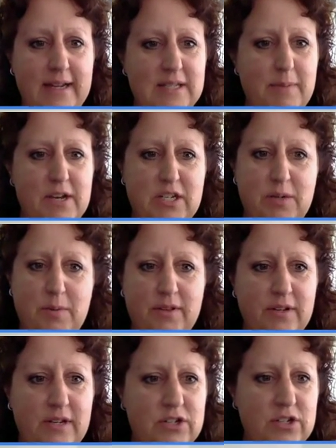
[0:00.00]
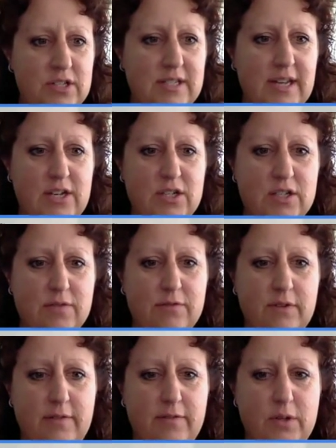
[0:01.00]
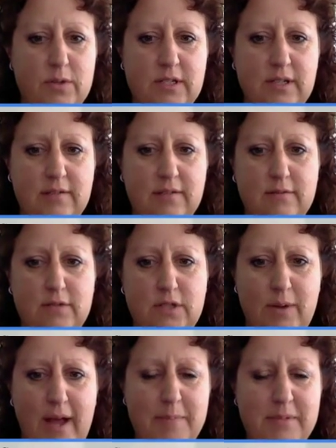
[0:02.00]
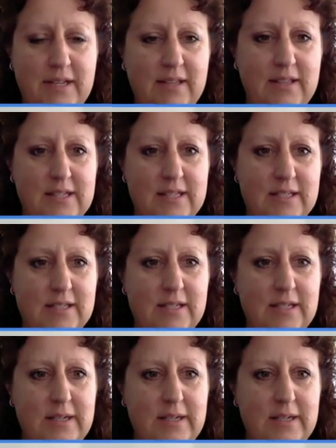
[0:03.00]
especially when they're initial stages of using new apps like this.